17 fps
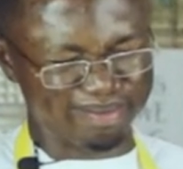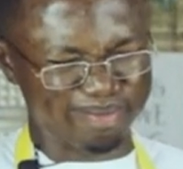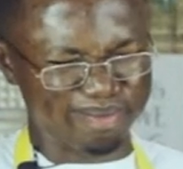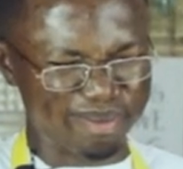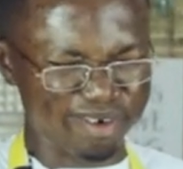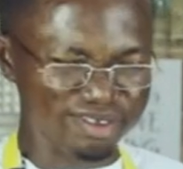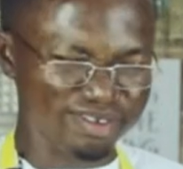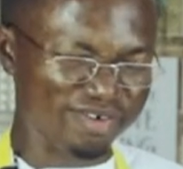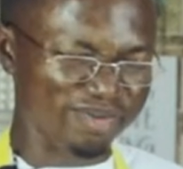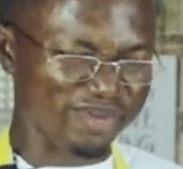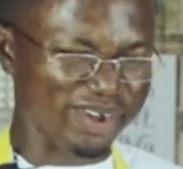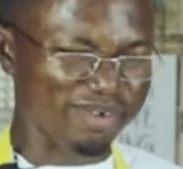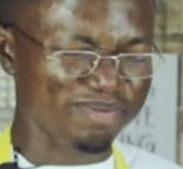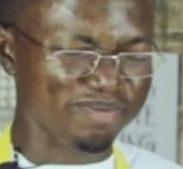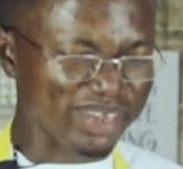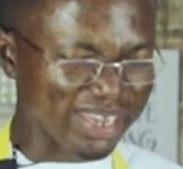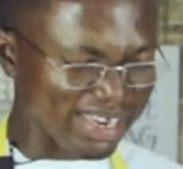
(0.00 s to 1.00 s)
most of my
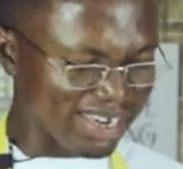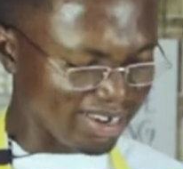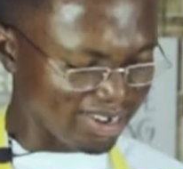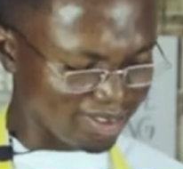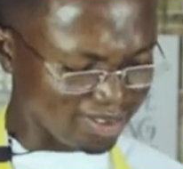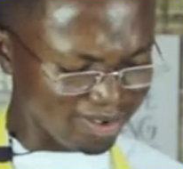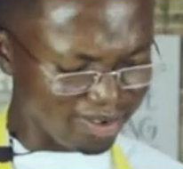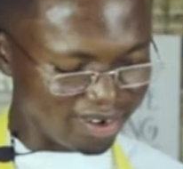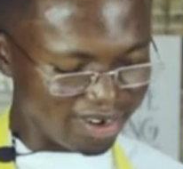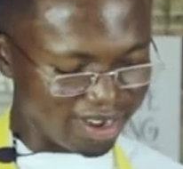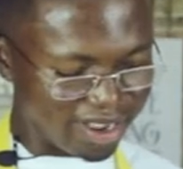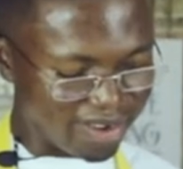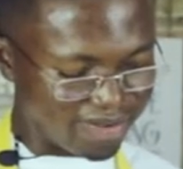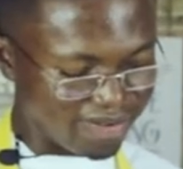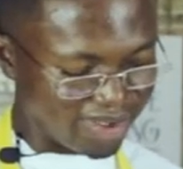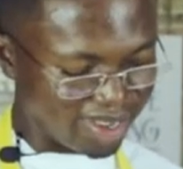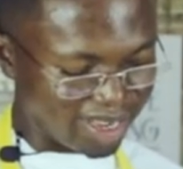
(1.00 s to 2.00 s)
beginning of school
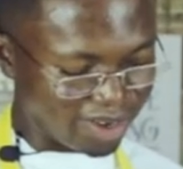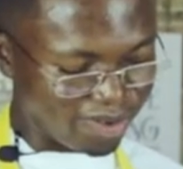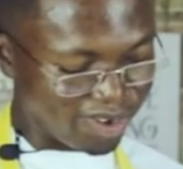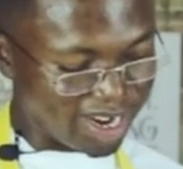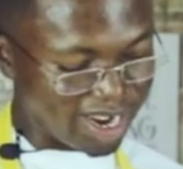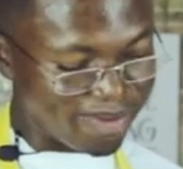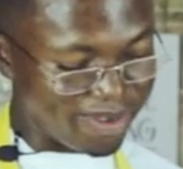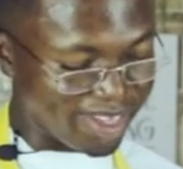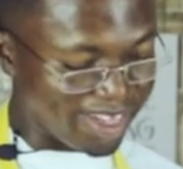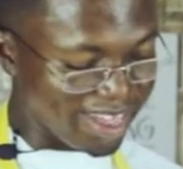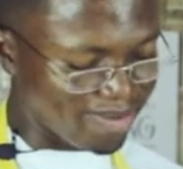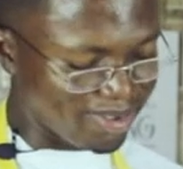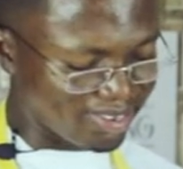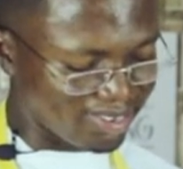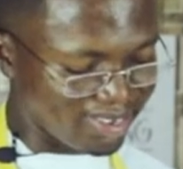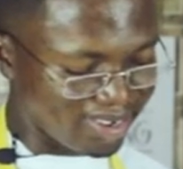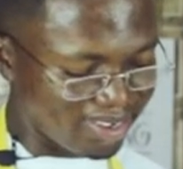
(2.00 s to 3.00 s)
life. When I
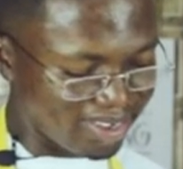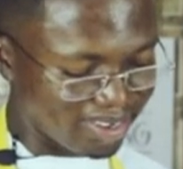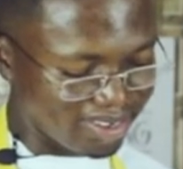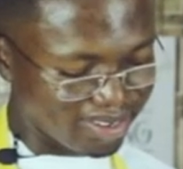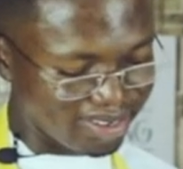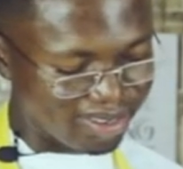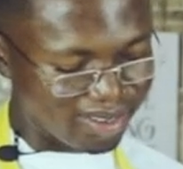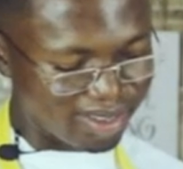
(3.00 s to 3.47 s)
became a senior,